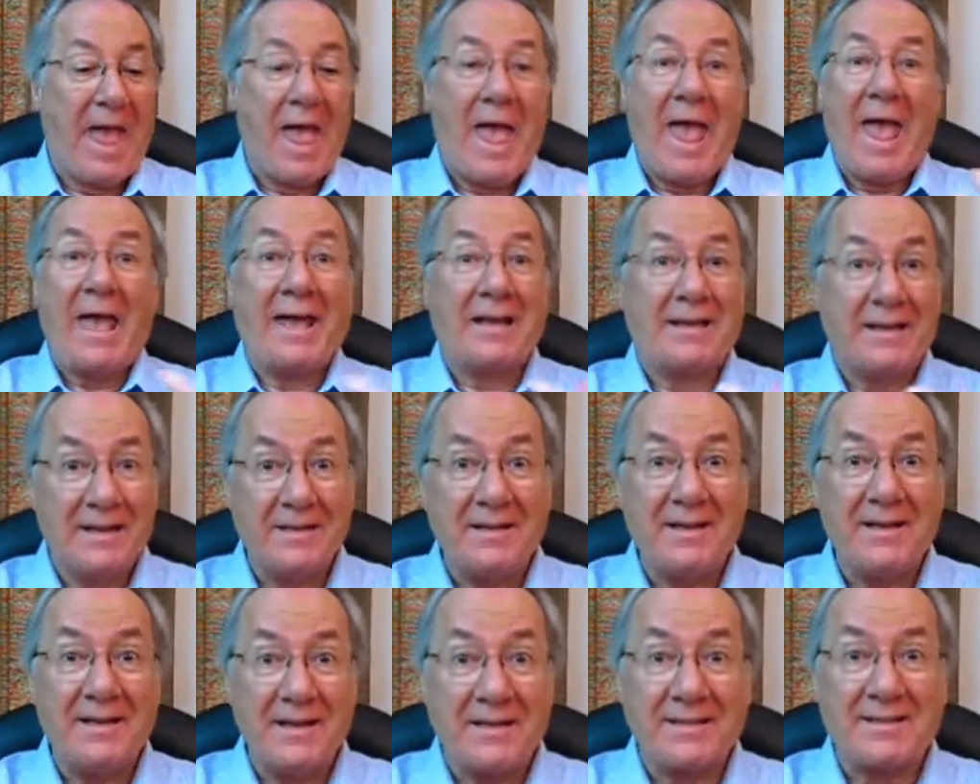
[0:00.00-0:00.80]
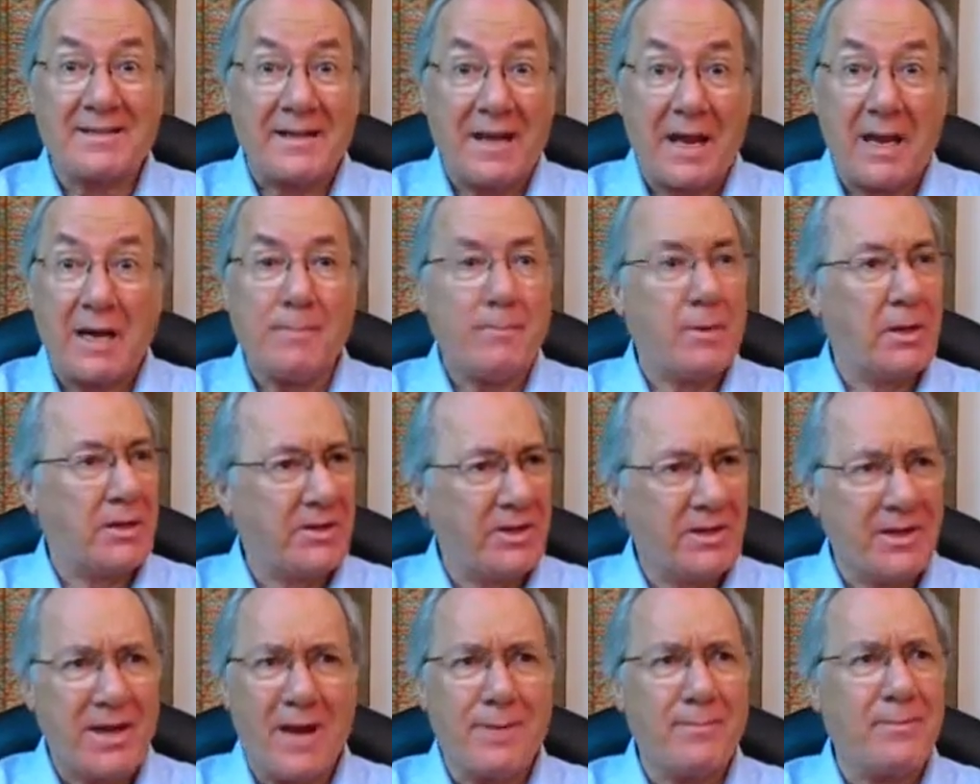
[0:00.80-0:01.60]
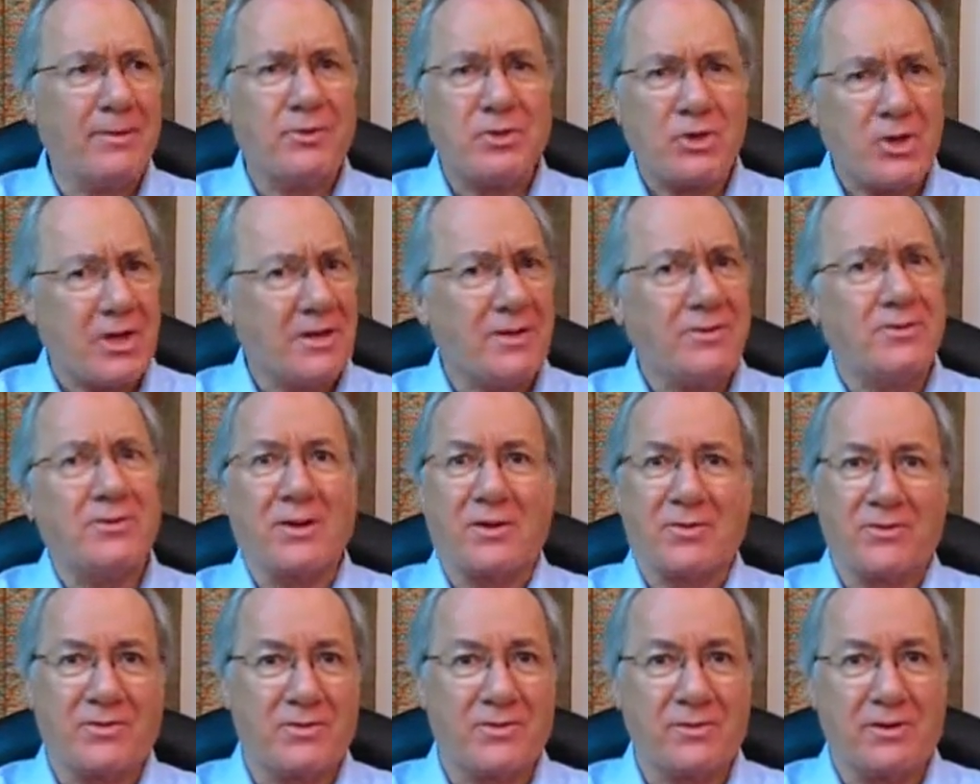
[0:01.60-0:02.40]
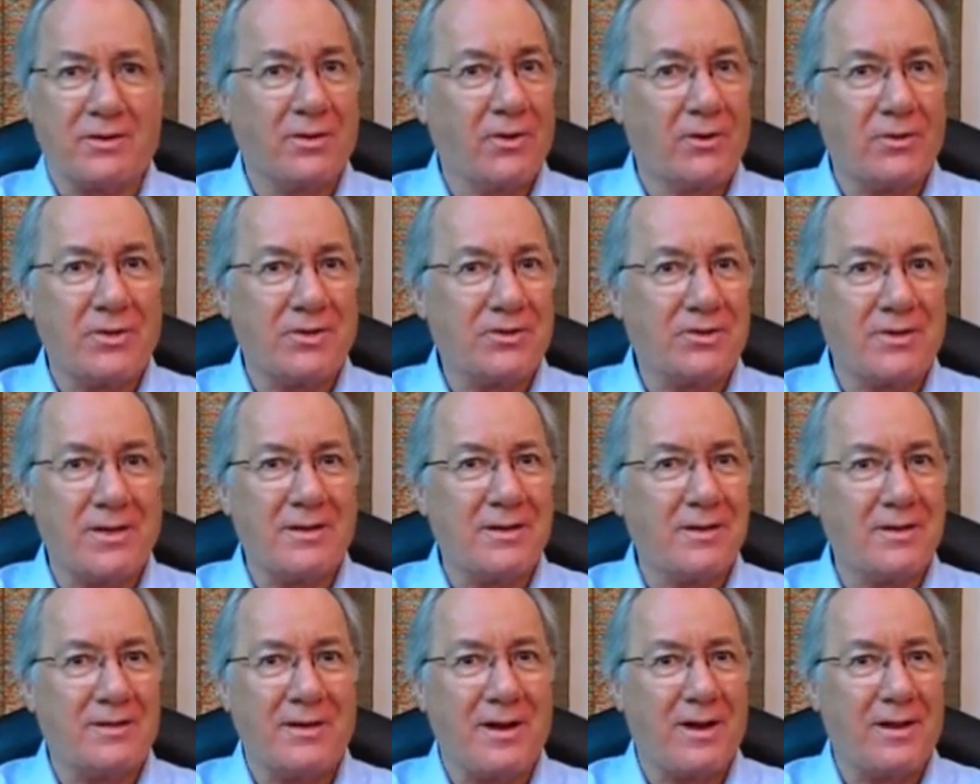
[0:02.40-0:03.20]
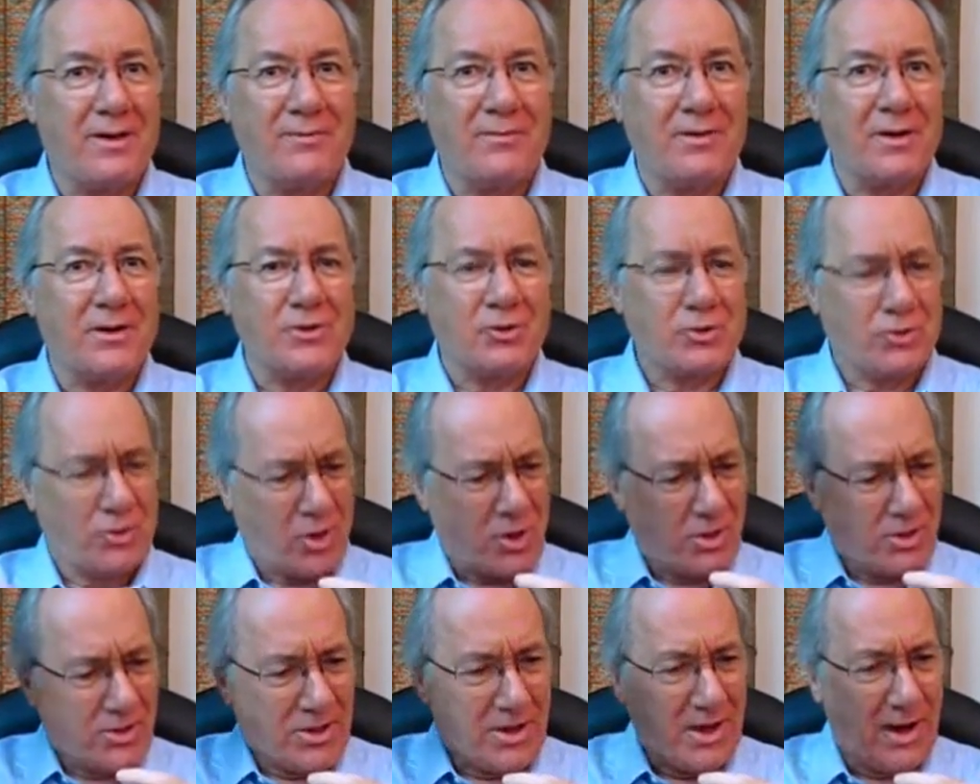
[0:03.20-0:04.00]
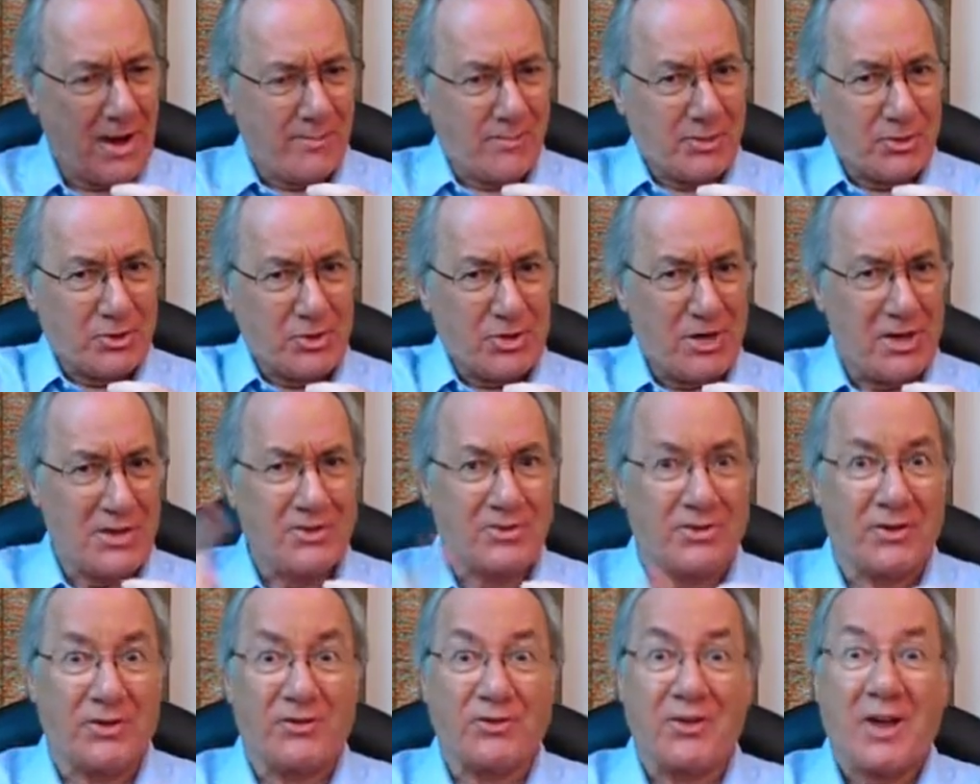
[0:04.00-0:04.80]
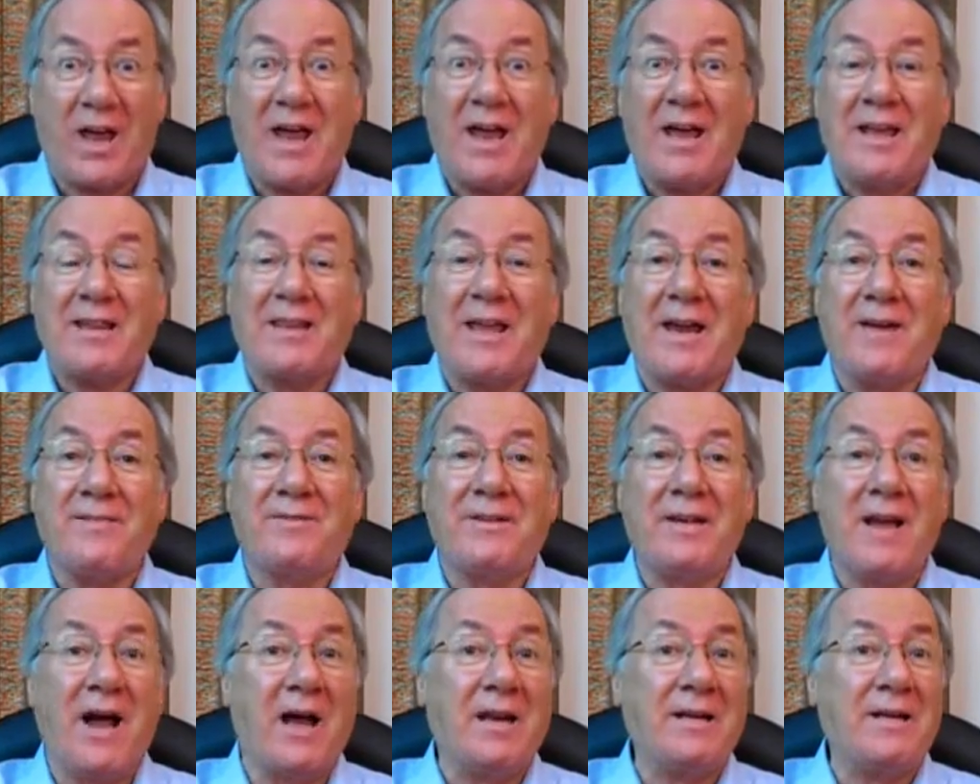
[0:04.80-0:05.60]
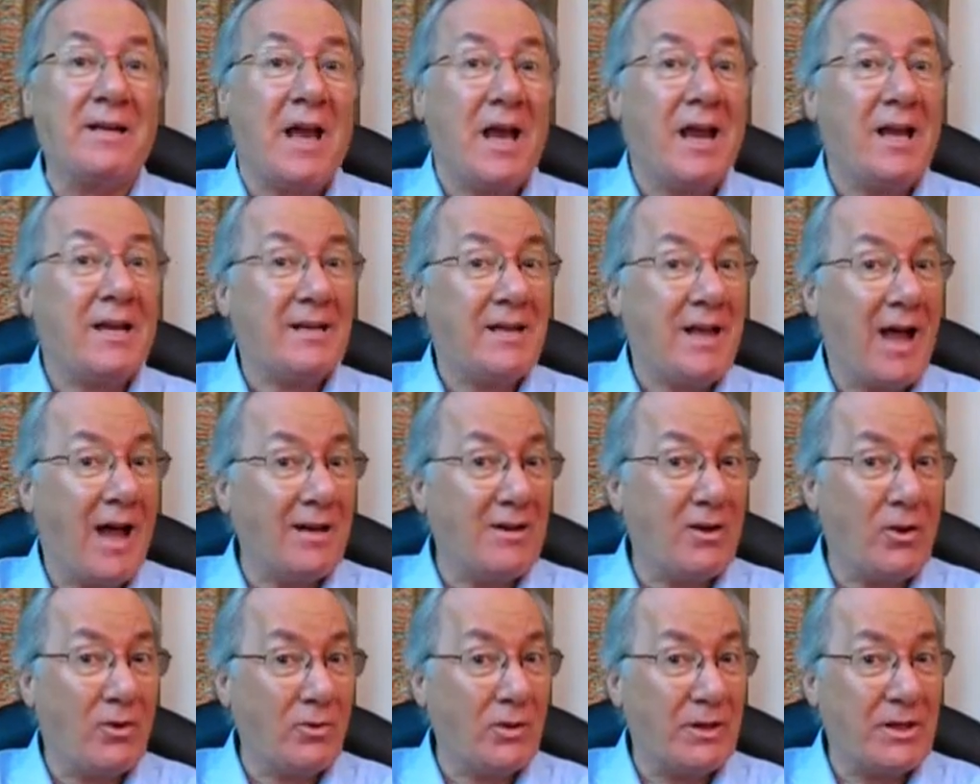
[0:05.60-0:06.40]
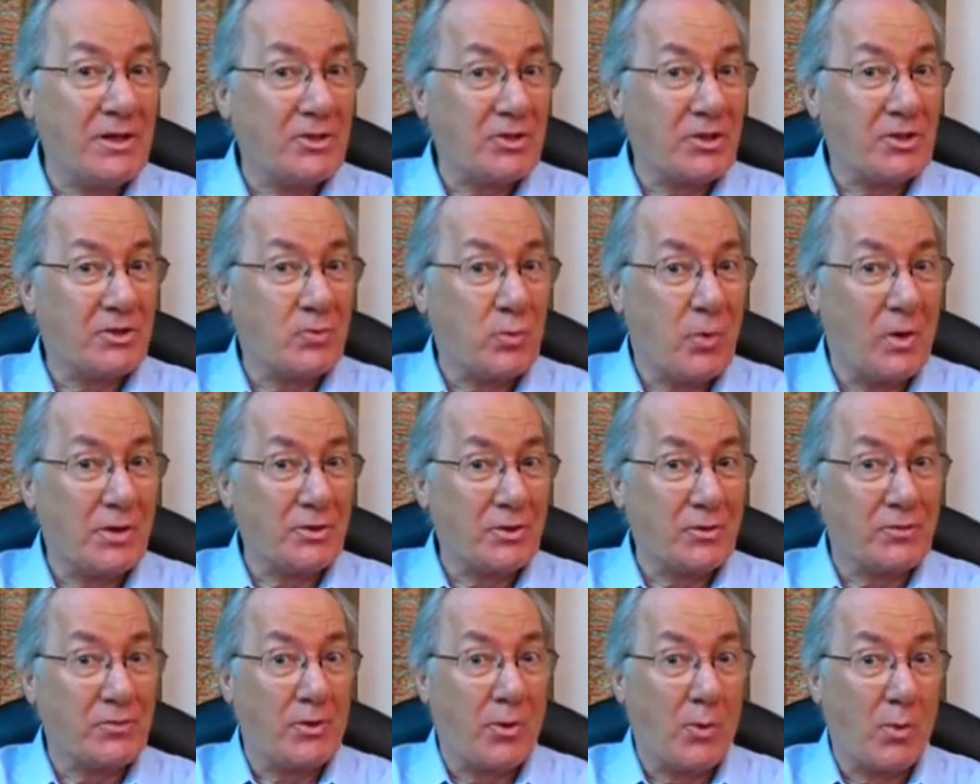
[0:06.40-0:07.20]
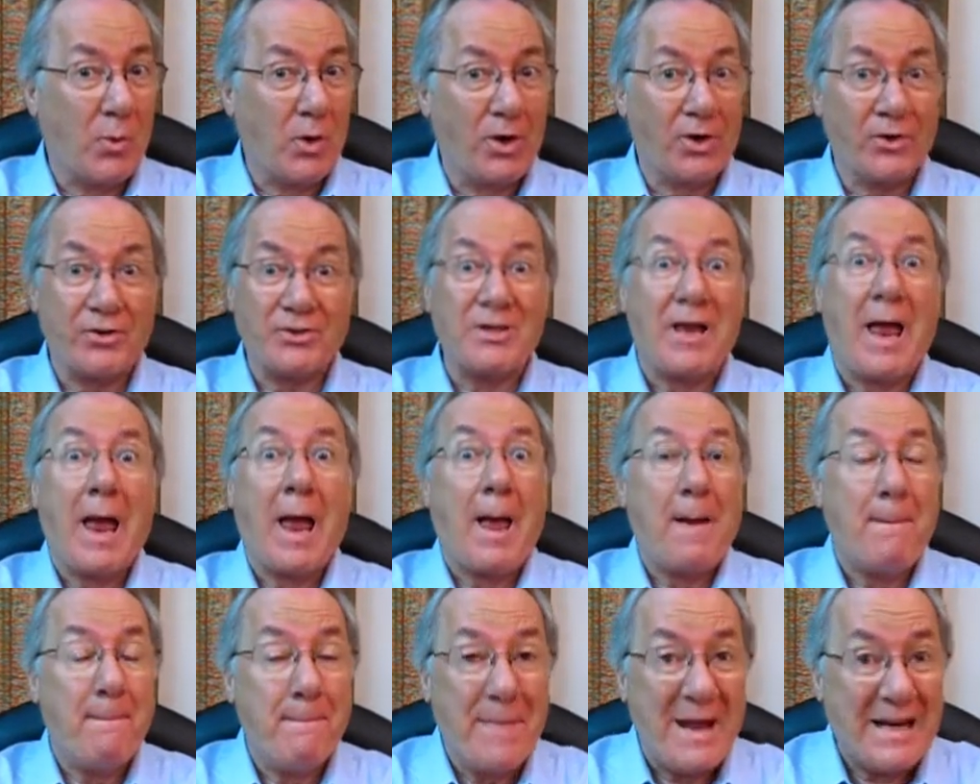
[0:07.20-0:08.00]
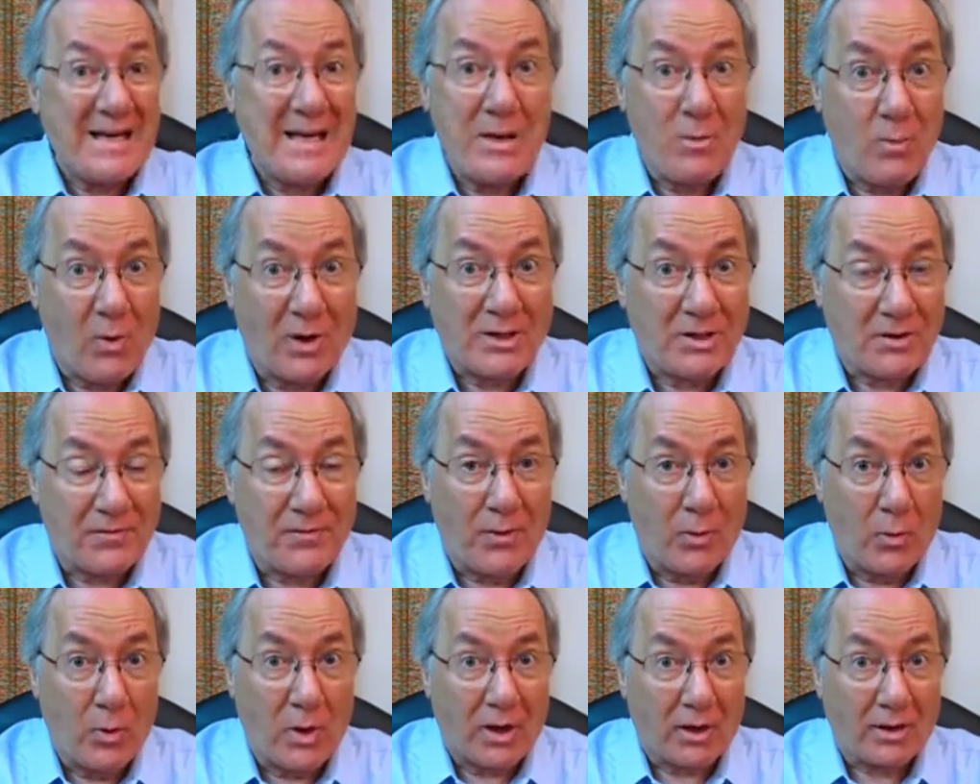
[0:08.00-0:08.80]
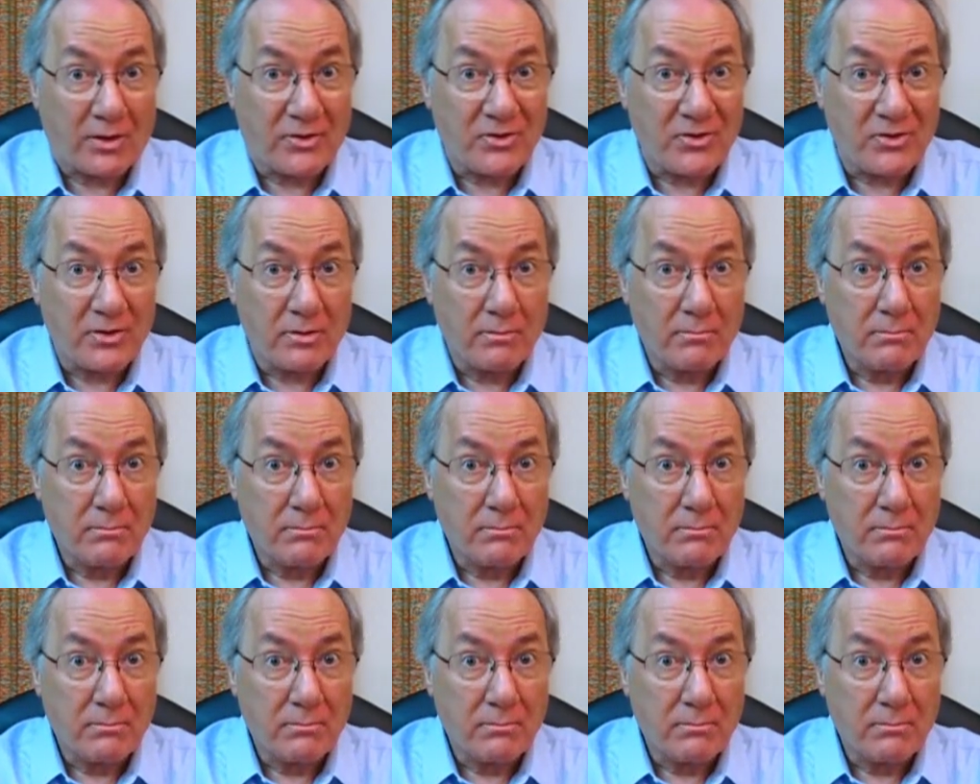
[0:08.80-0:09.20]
And in his name, in the name of Jesus, you know, you see the televangelist, in the name of Jesus, they've done not only just wonderful works, many wonderful works.